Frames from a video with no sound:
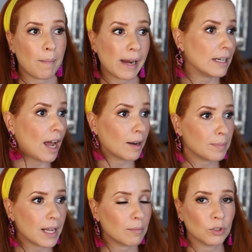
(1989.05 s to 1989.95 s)
might
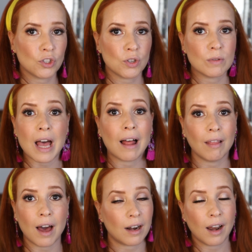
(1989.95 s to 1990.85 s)
not be able to use a
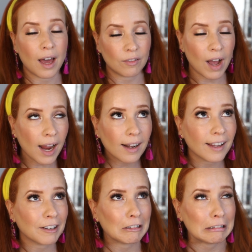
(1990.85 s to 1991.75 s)
lot of
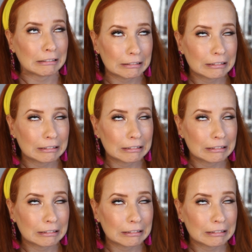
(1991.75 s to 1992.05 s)
highlighter.